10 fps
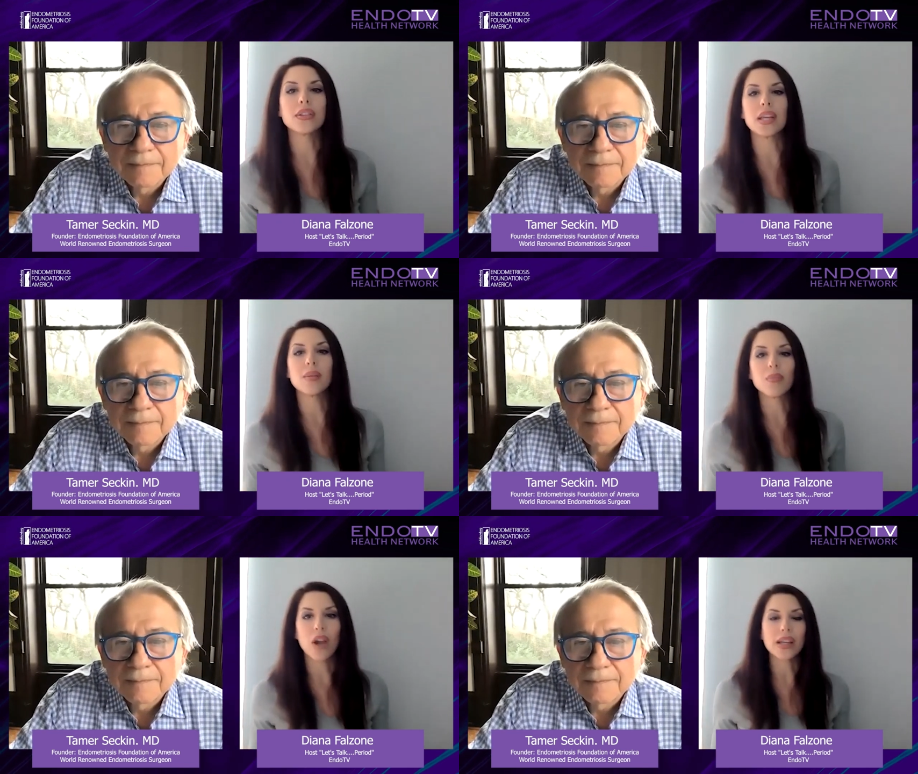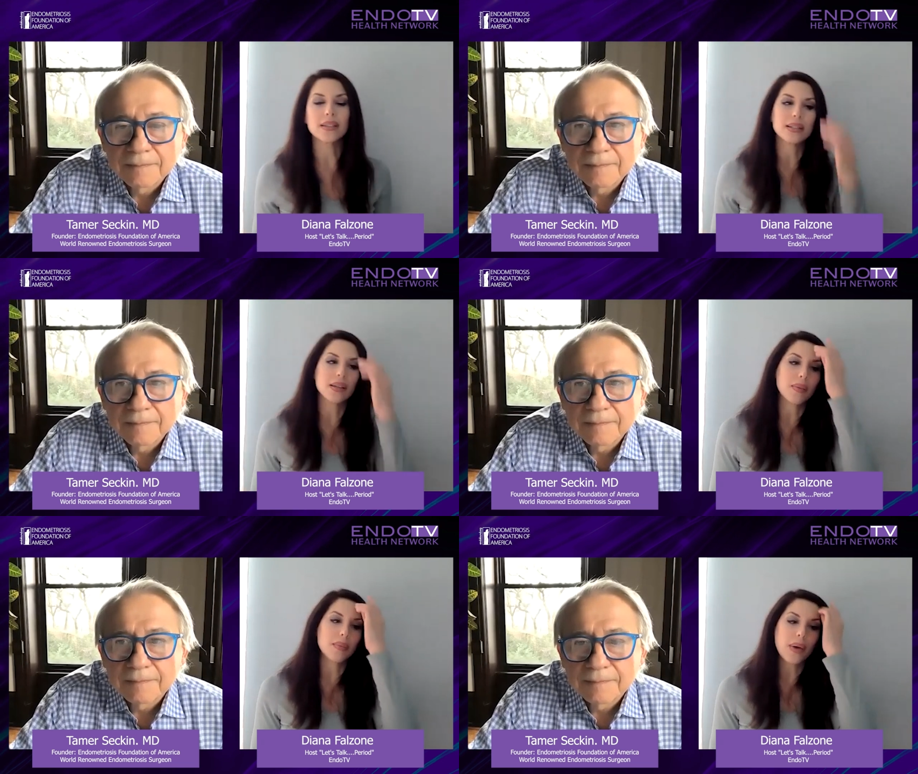Speaker 1: same rights
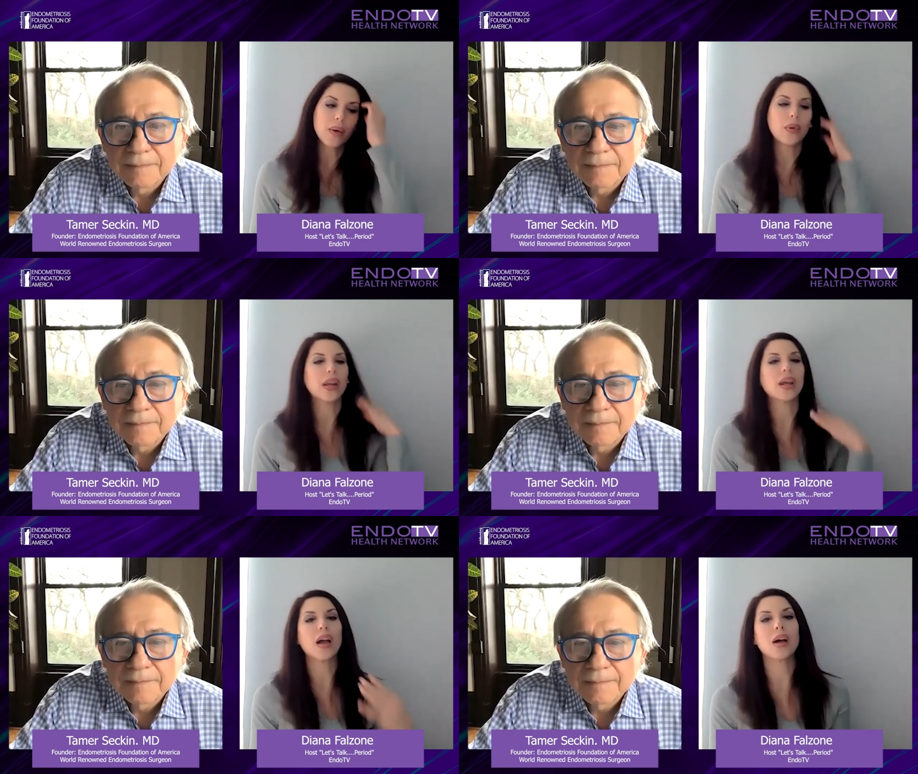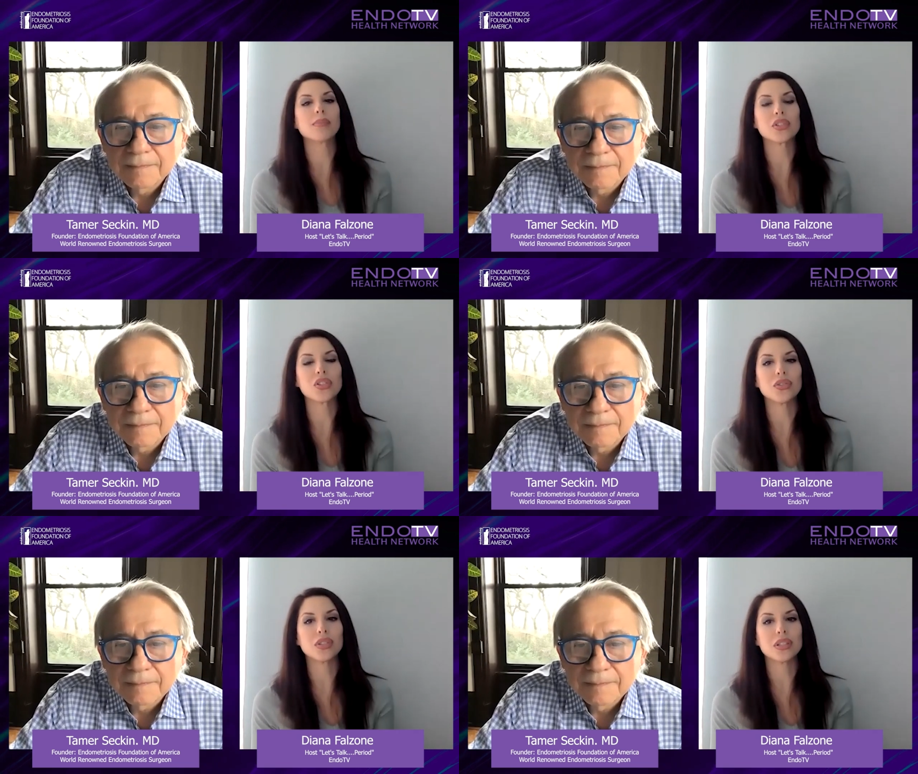but when it comes
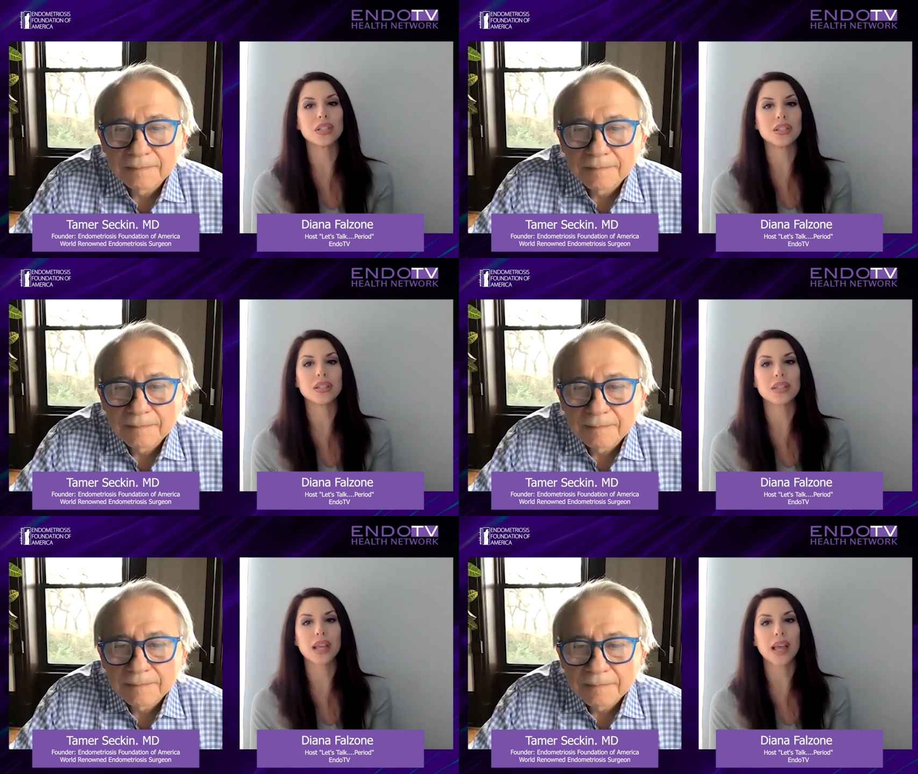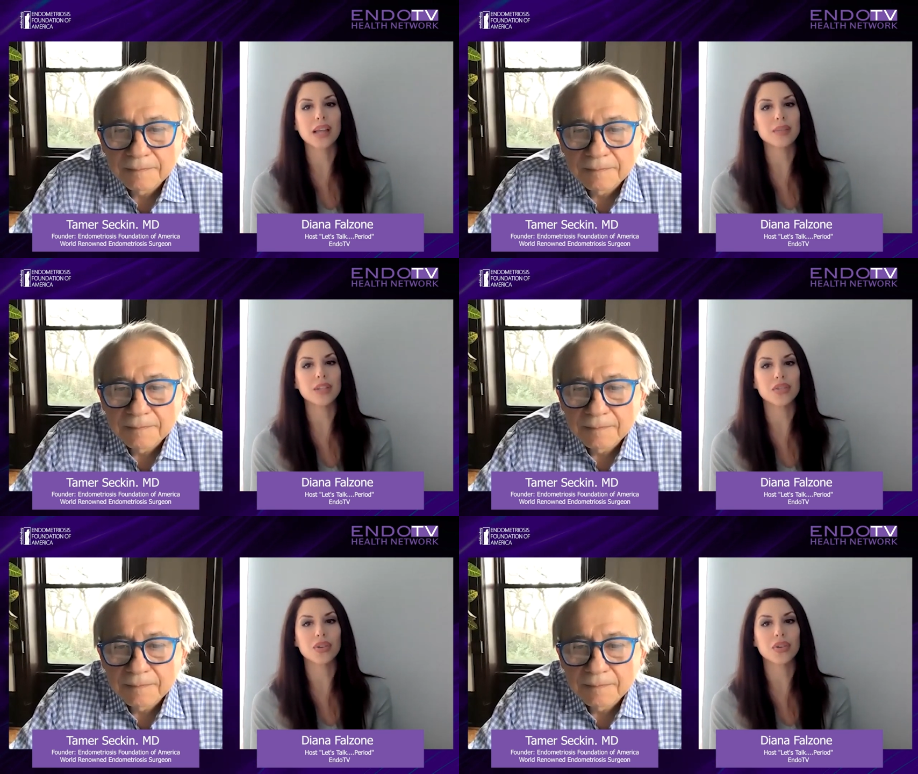to diseases like
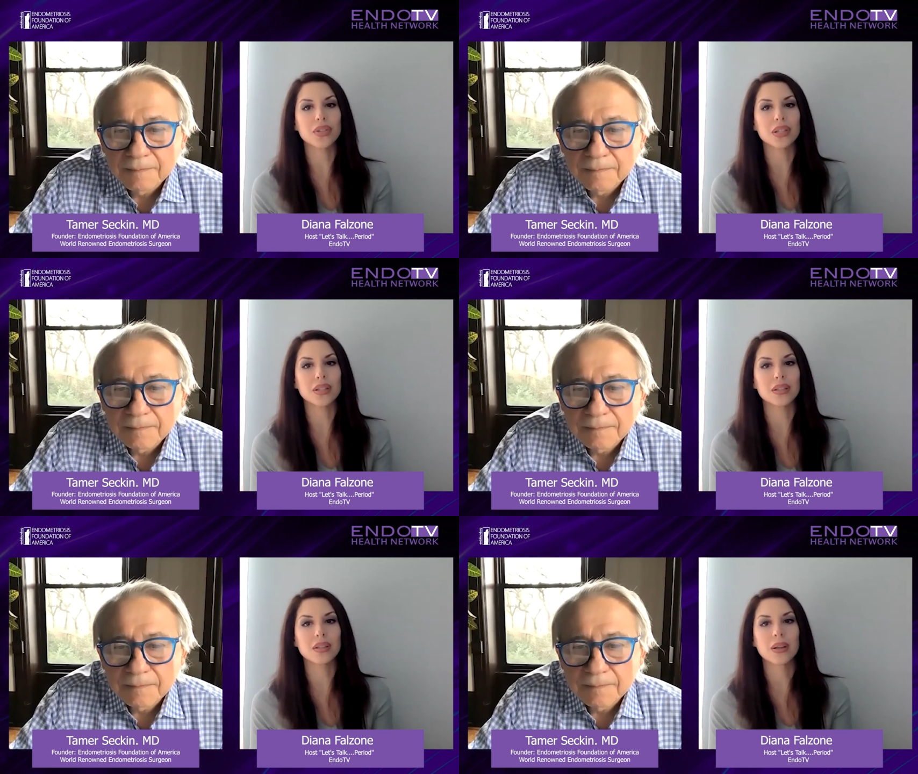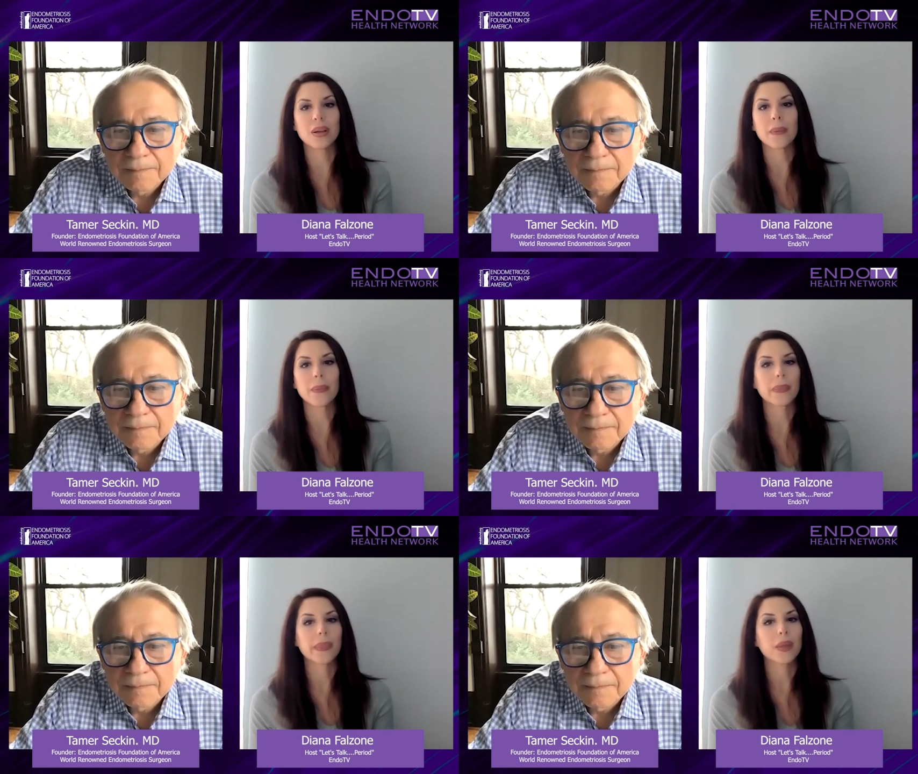endometriosis
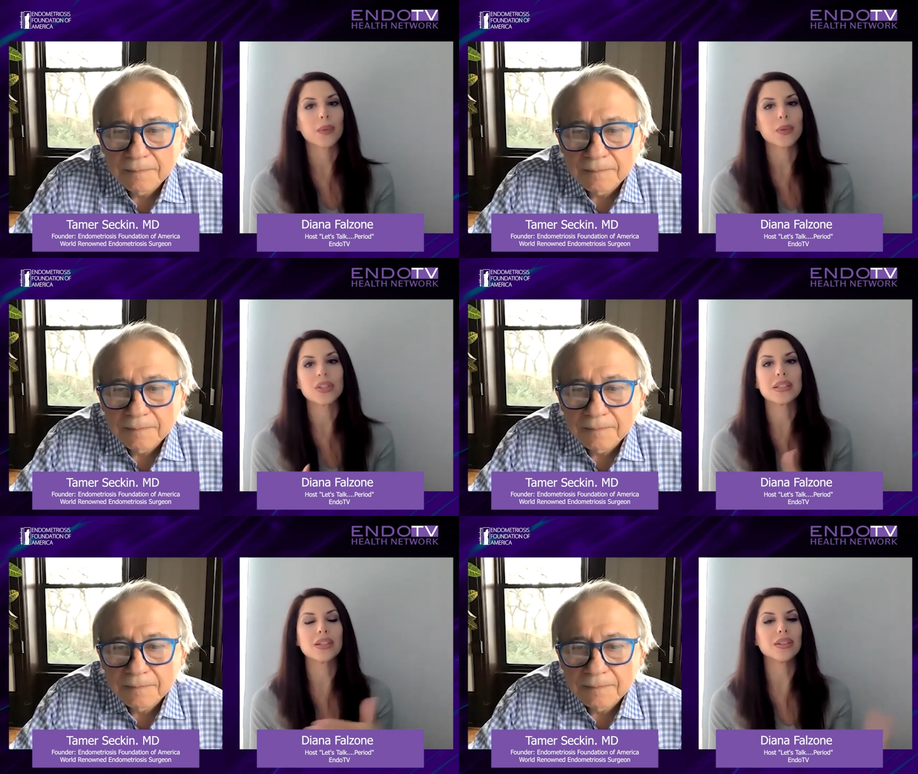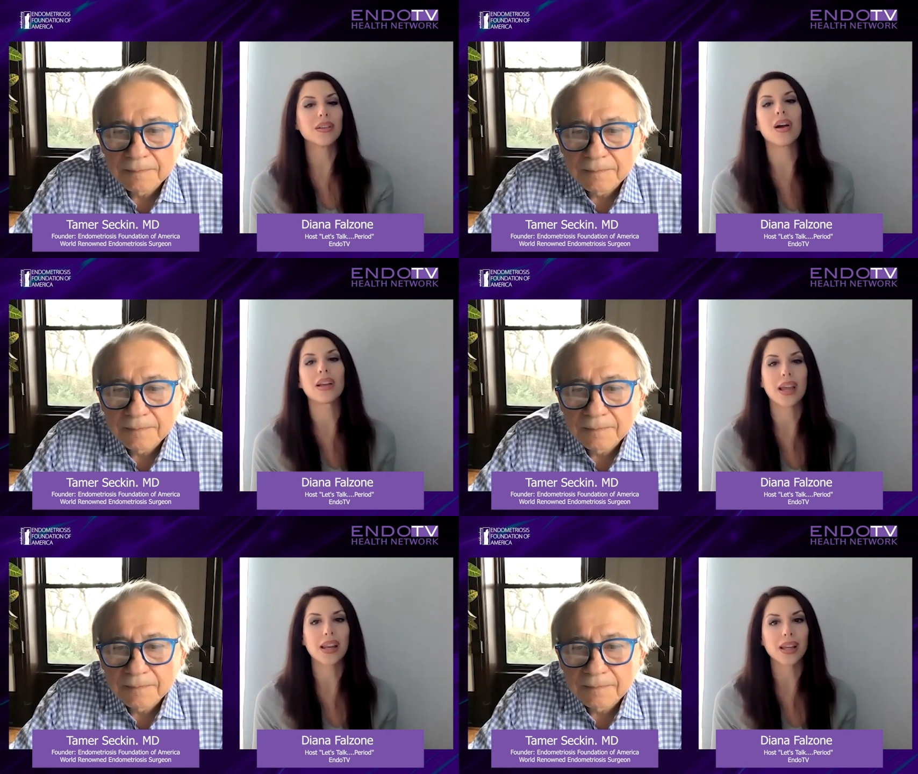we're still not
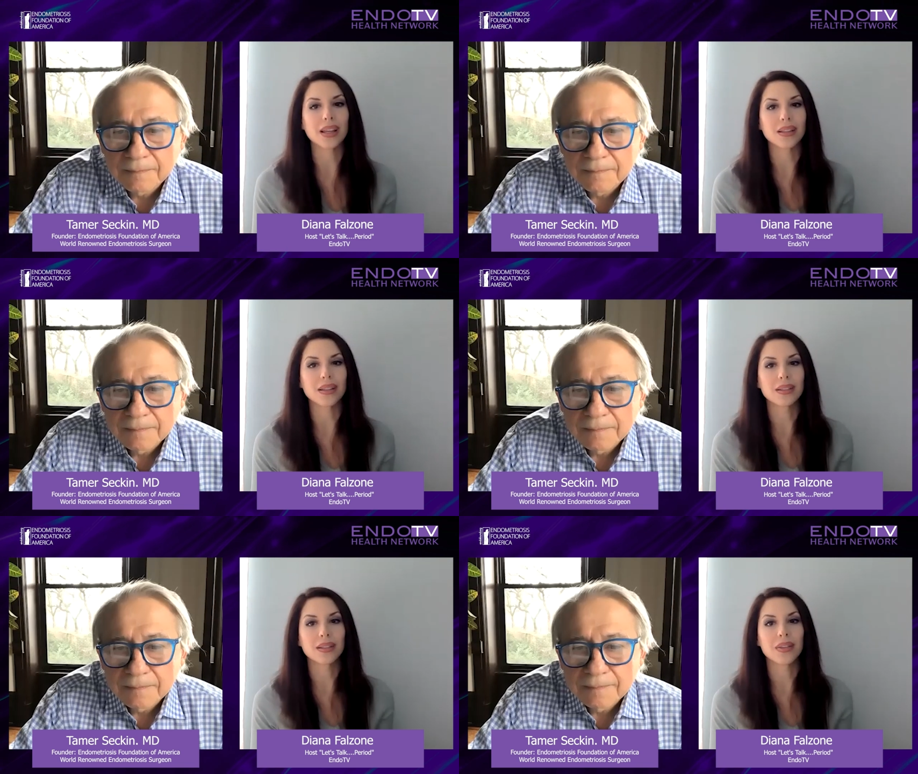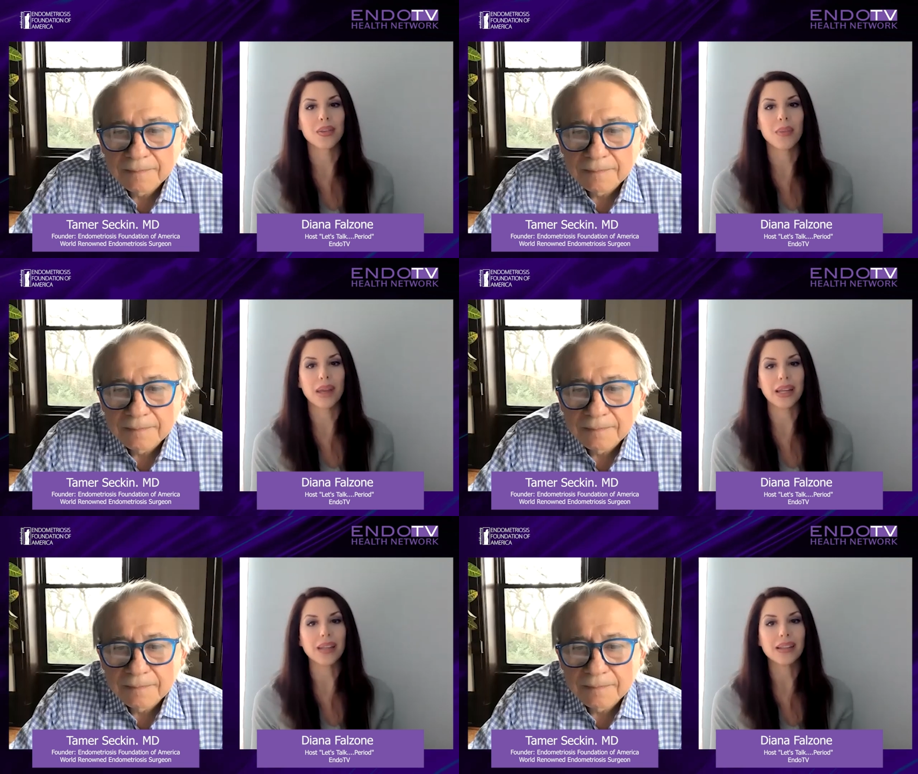getting the money